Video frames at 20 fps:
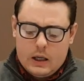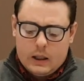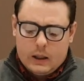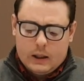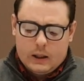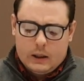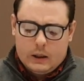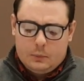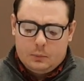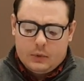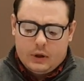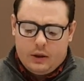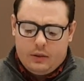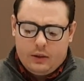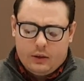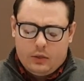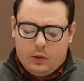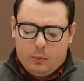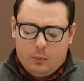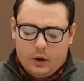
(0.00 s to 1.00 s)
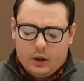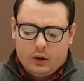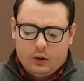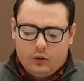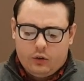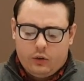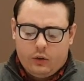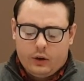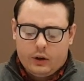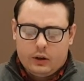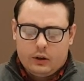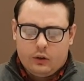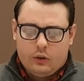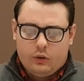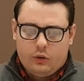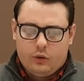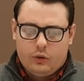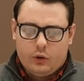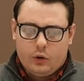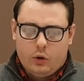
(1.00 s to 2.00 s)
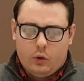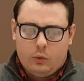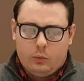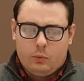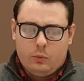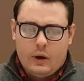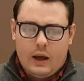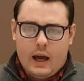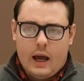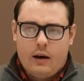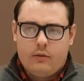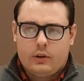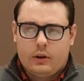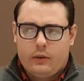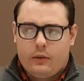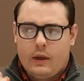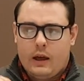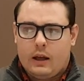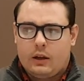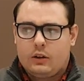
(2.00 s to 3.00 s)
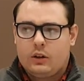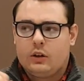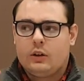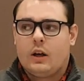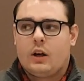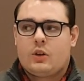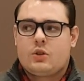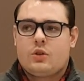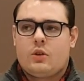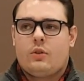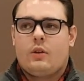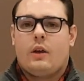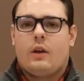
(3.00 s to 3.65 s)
And I think the biggest thing is, having that connection